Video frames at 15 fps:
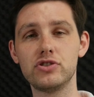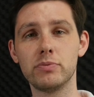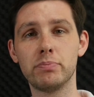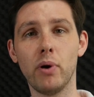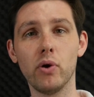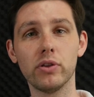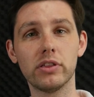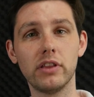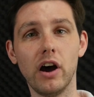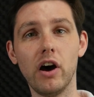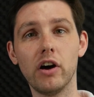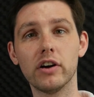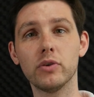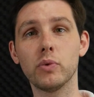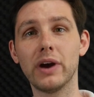to both the
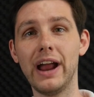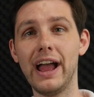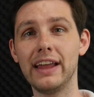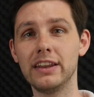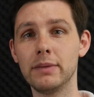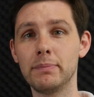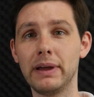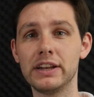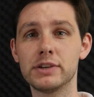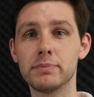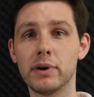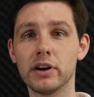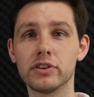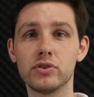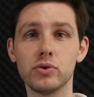hardware and the
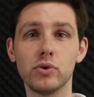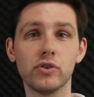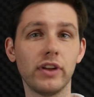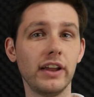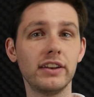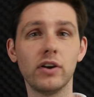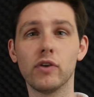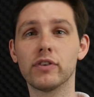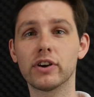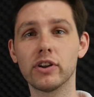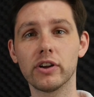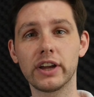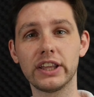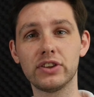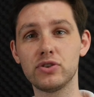benchmark tools and the
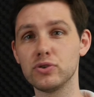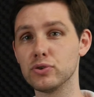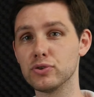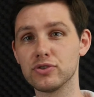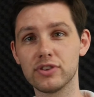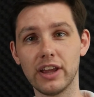overclocking tools